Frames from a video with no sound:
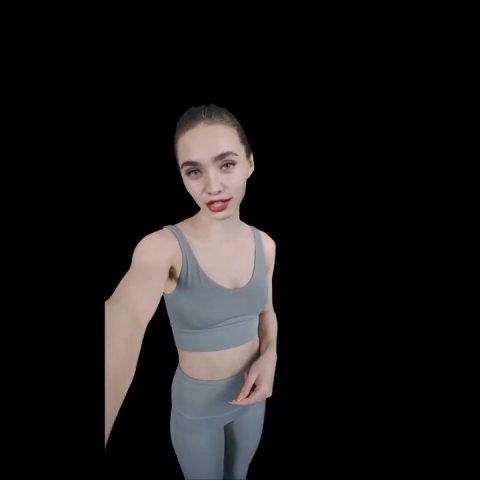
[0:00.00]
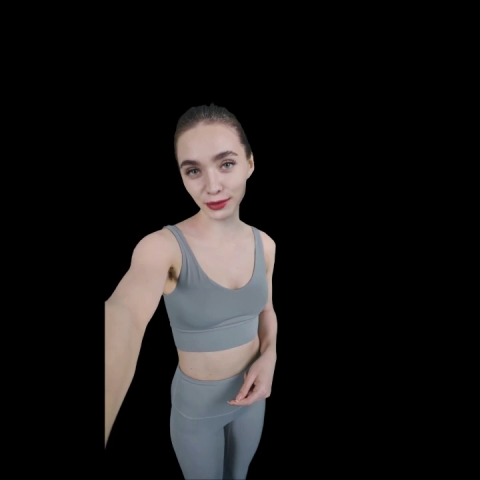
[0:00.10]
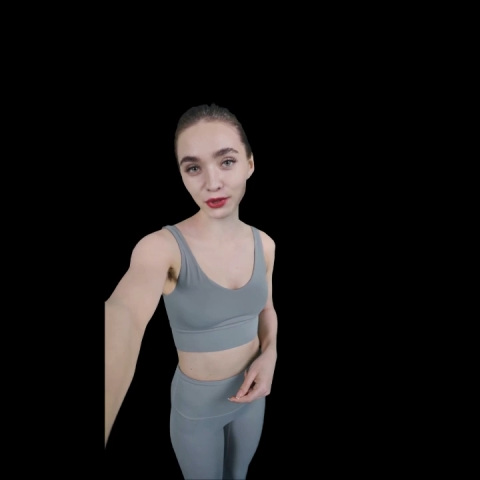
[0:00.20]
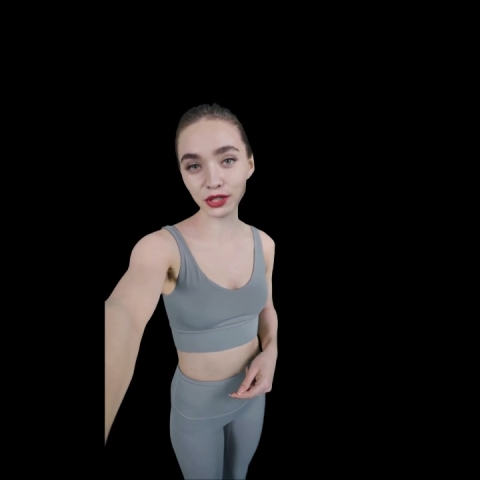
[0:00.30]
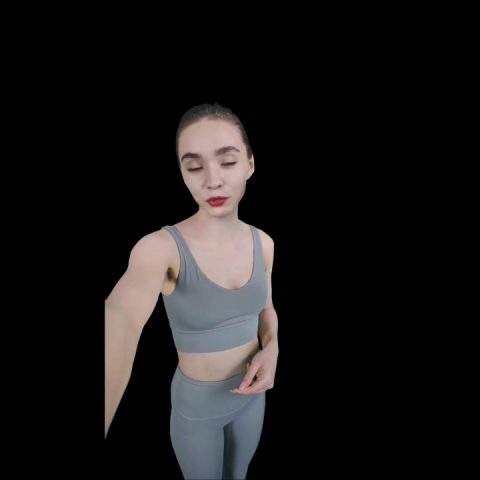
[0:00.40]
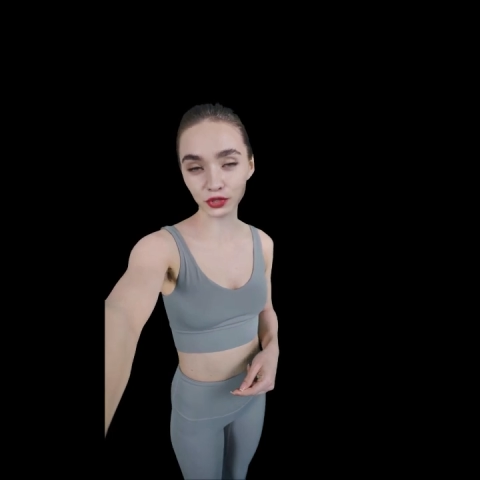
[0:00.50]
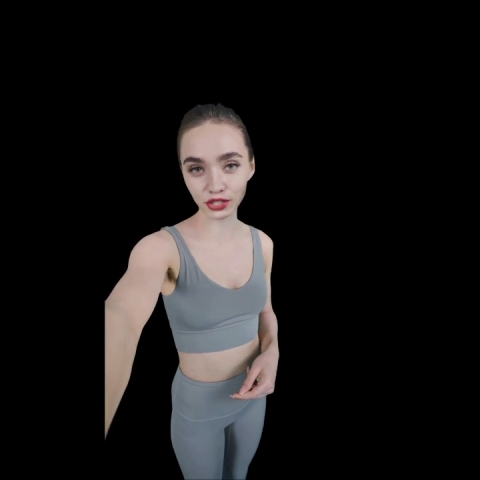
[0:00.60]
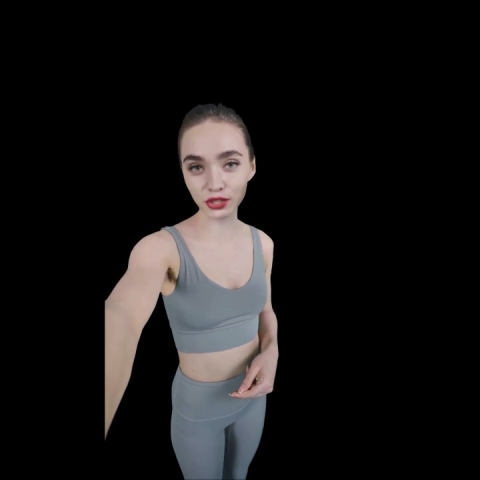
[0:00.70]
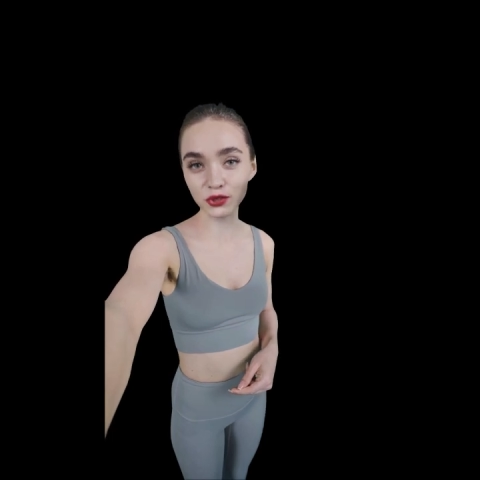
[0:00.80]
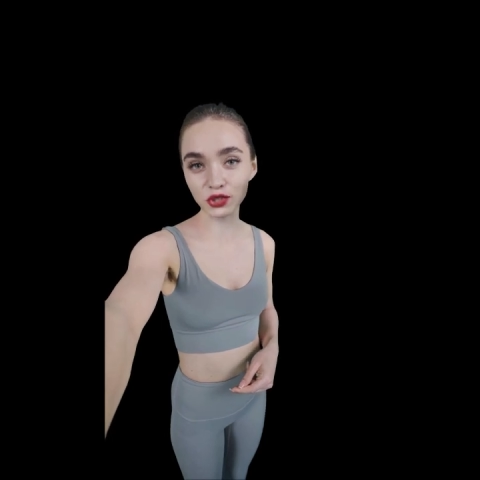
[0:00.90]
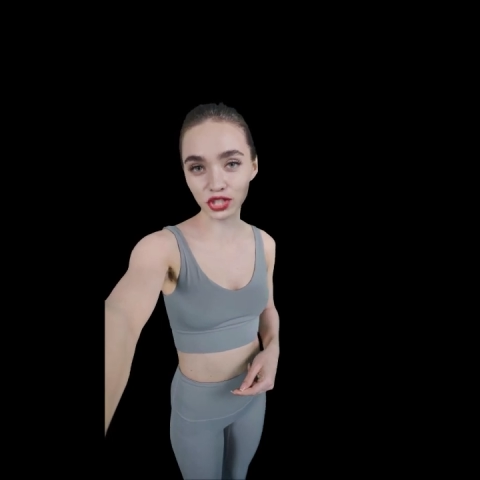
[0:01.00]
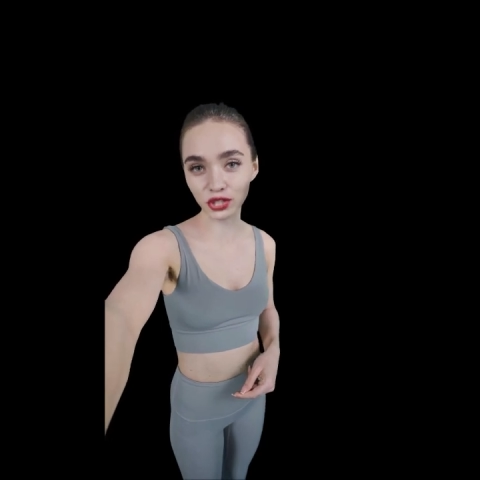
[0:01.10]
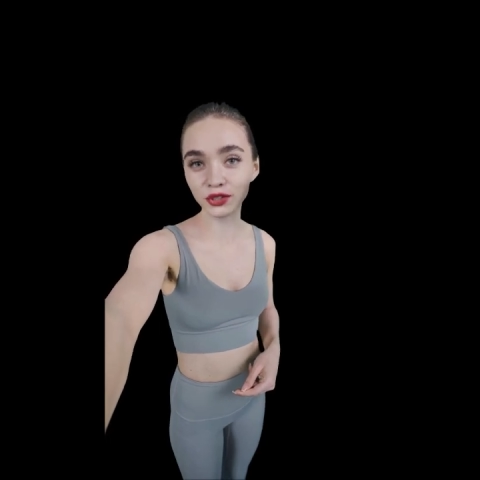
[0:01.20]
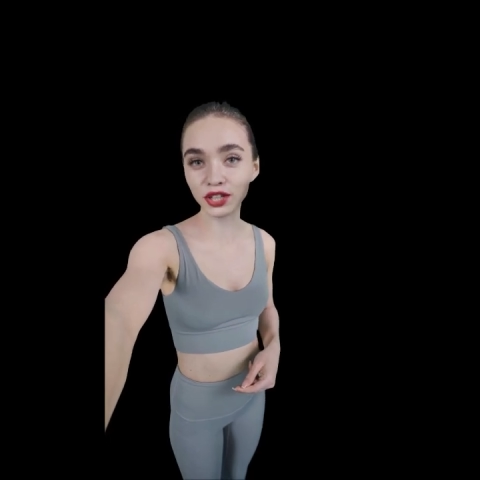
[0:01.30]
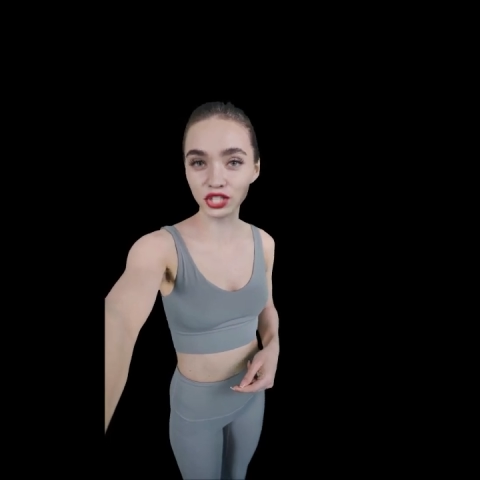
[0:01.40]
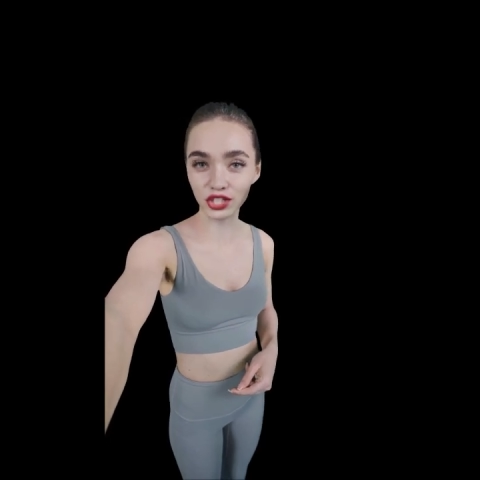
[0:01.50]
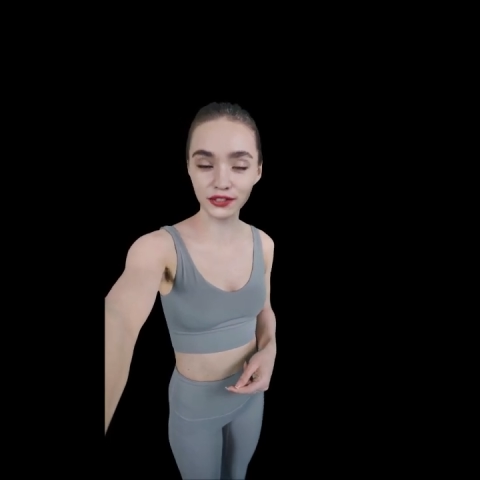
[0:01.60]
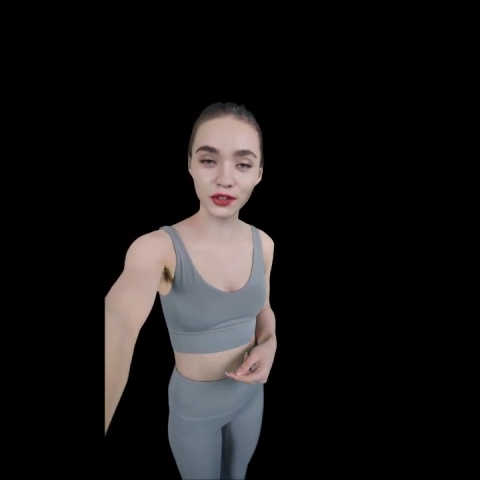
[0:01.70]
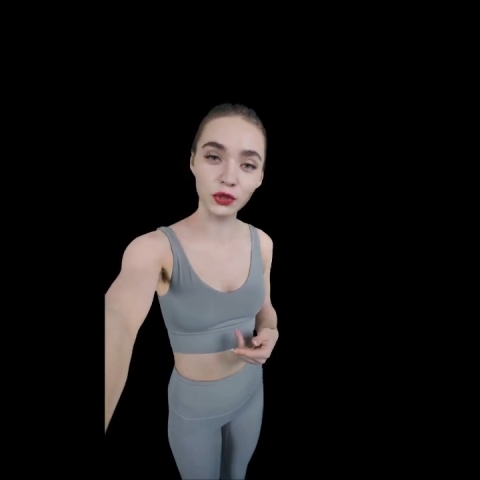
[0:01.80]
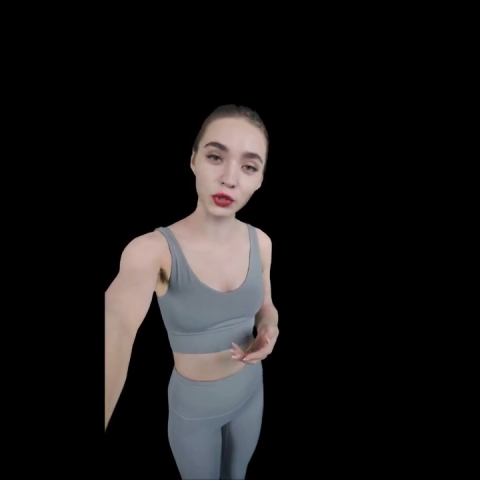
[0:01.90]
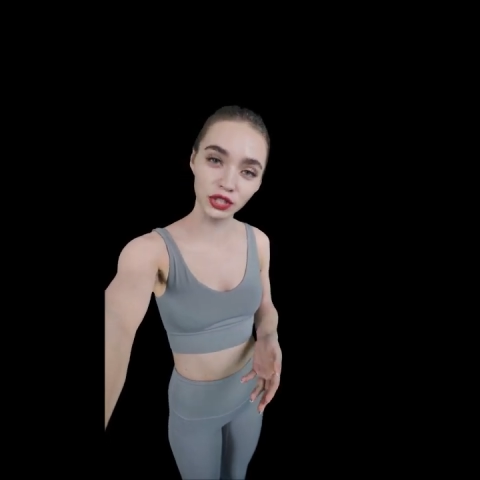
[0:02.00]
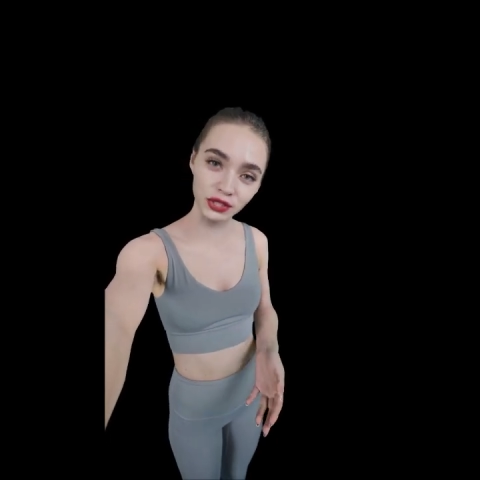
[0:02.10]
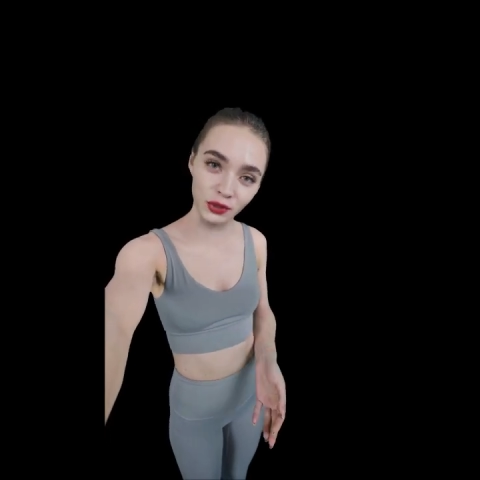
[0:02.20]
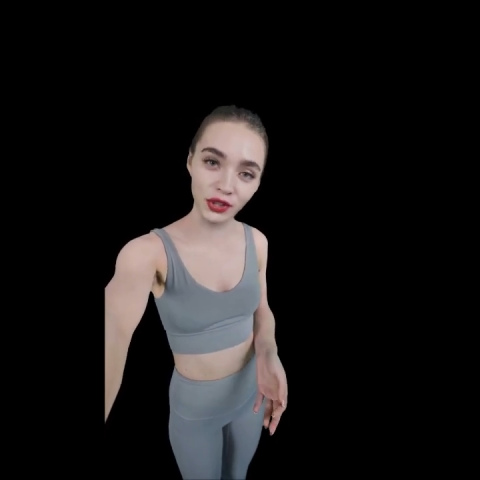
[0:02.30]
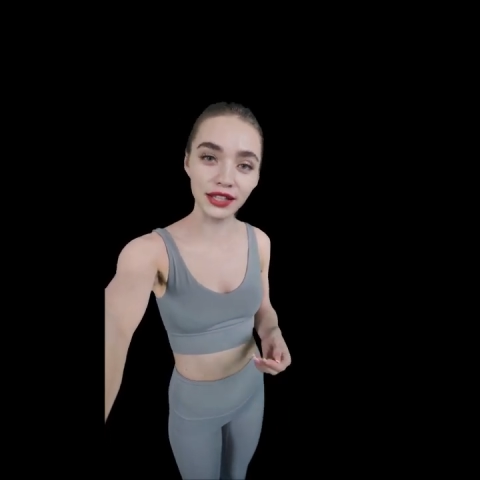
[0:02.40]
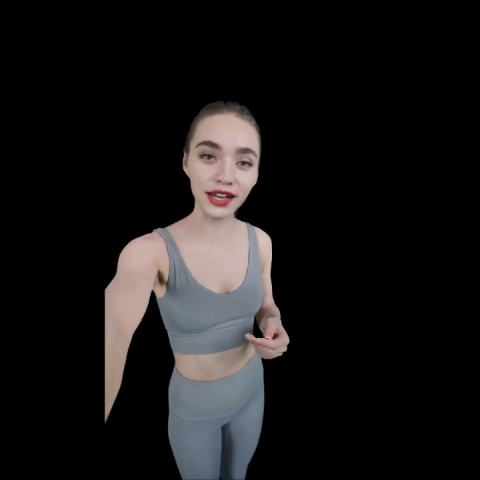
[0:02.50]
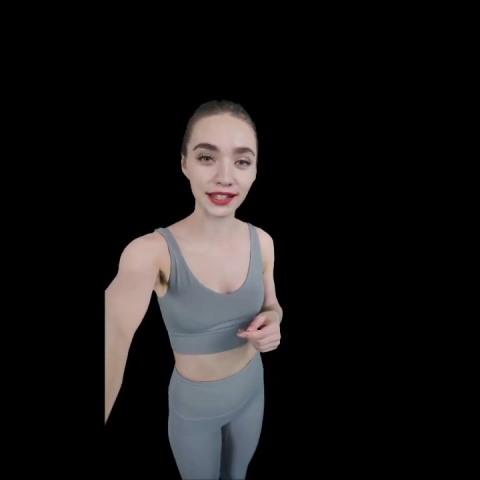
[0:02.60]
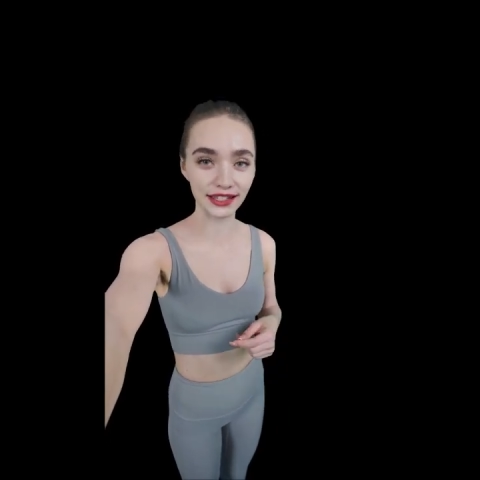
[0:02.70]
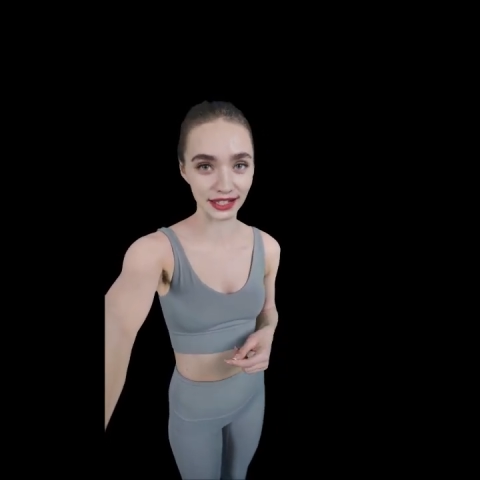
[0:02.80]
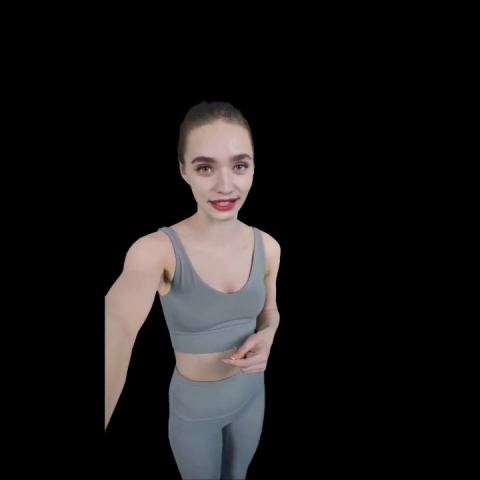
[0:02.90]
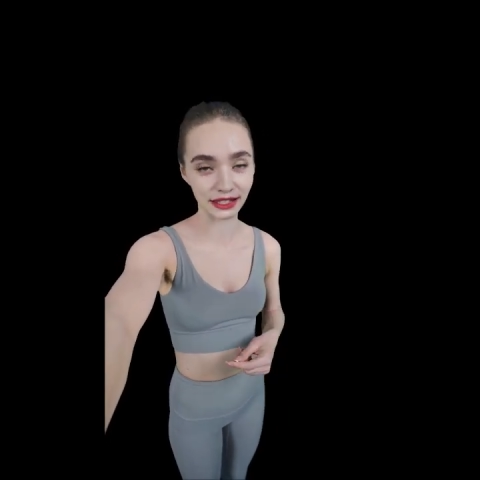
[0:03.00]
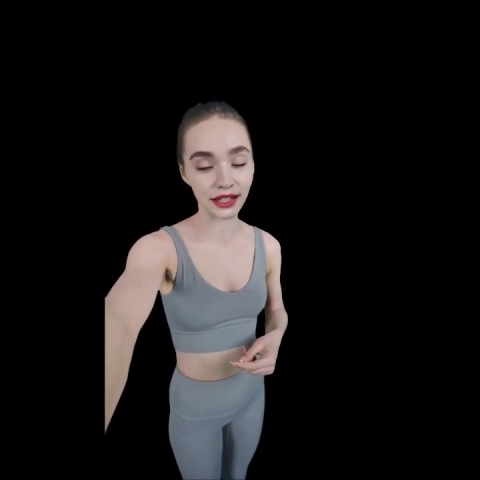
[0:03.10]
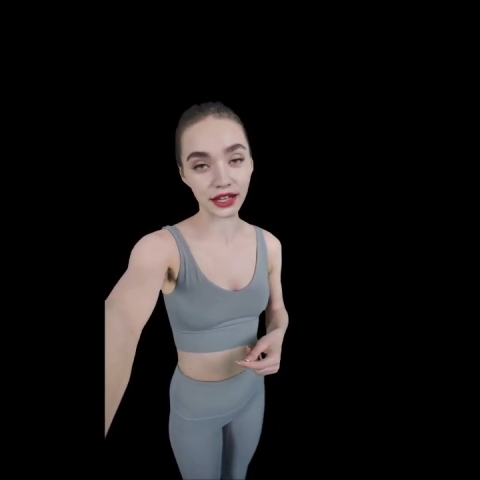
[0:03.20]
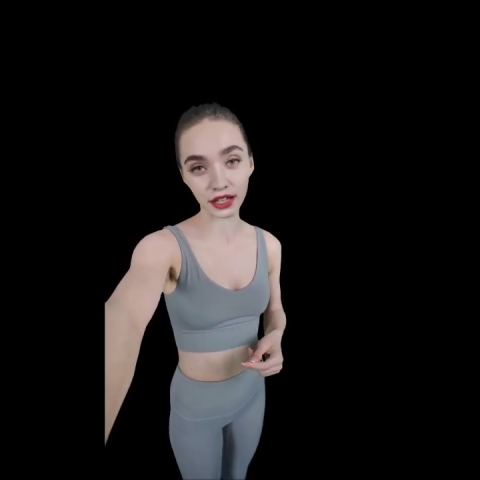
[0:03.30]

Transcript: Equipped with a new generation of ultra-strong magnets,